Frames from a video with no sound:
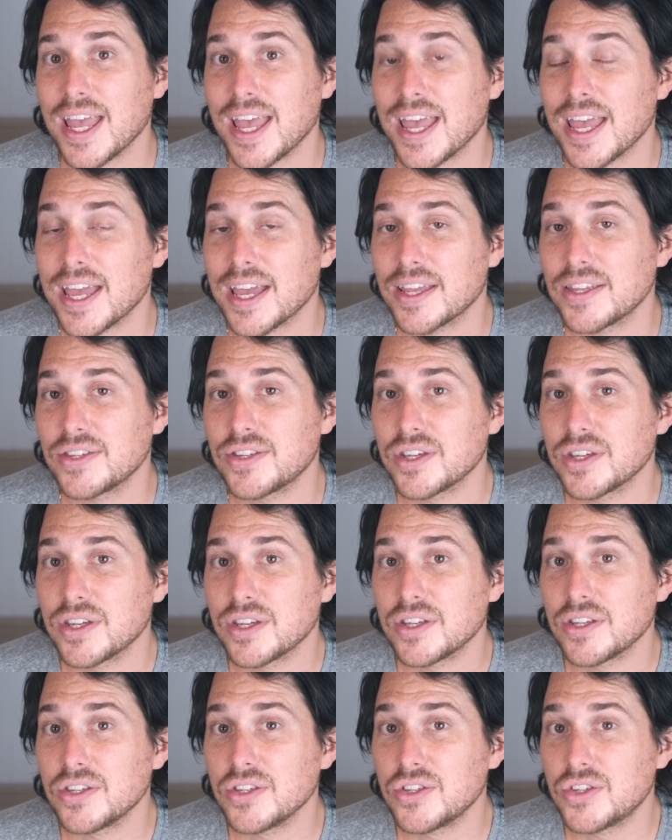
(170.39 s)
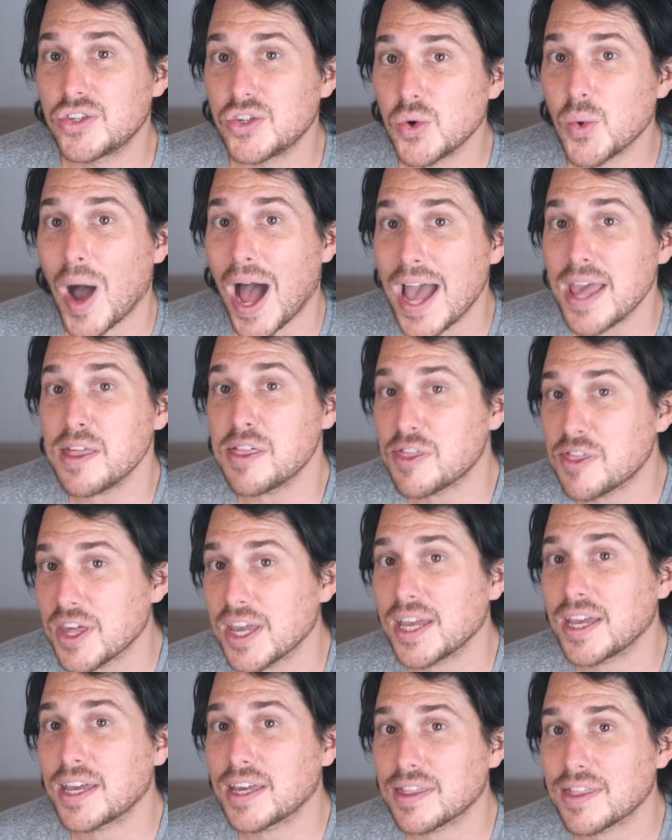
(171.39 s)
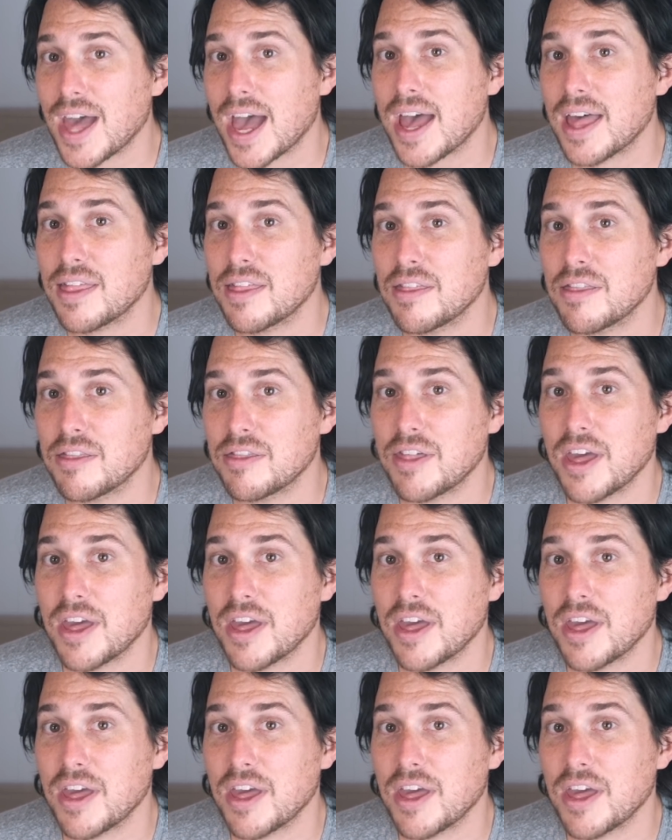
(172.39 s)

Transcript: And do I think that